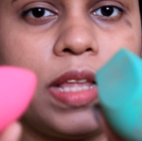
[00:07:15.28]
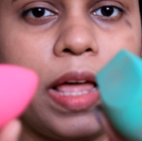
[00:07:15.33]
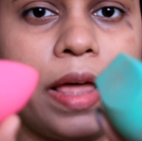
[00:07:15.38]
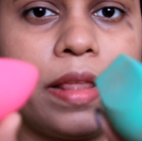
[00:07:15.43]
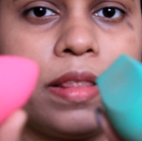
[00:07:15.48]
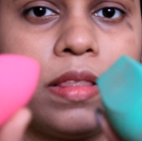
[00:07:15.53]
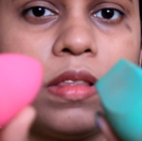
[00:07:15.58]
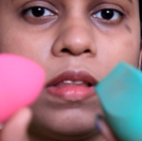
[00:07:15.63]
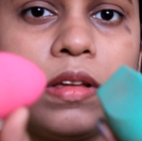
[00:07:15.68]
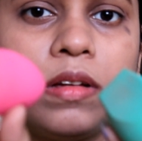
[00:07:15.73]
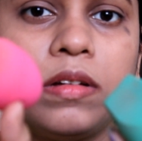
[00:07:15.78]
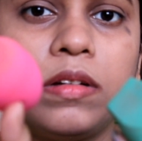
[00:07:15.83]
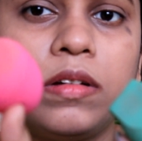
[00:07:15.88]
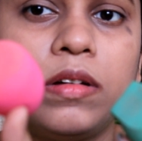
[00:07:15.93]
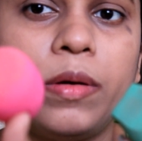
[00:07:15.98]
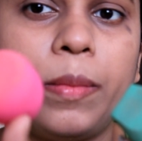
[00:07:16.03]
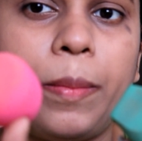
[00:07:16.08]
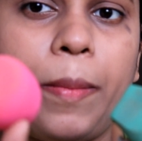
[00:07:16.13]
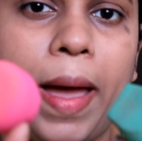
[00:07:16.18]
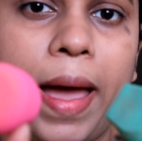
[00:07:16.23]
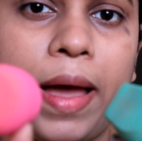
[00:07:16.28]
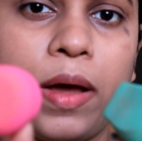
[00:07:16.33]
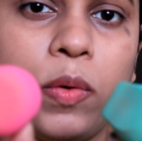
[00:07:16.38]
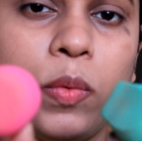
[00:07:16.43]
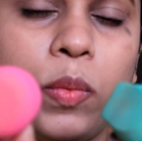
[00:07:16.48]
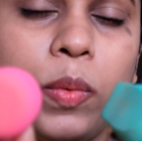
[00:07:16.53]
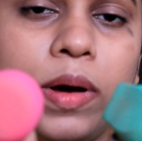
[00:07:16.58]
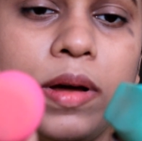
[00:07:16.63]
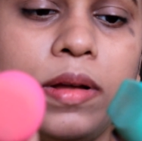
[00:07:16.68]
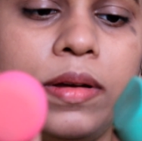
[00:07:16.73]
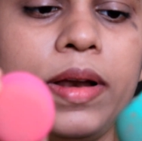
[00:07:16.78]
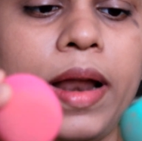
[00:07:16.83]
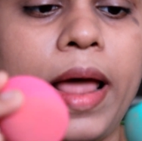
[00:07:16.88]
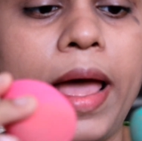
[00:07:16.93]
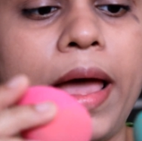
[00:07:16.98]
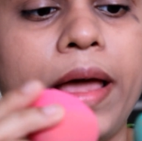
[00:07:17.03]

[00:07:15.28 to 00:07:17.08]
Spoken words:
than the PAC one,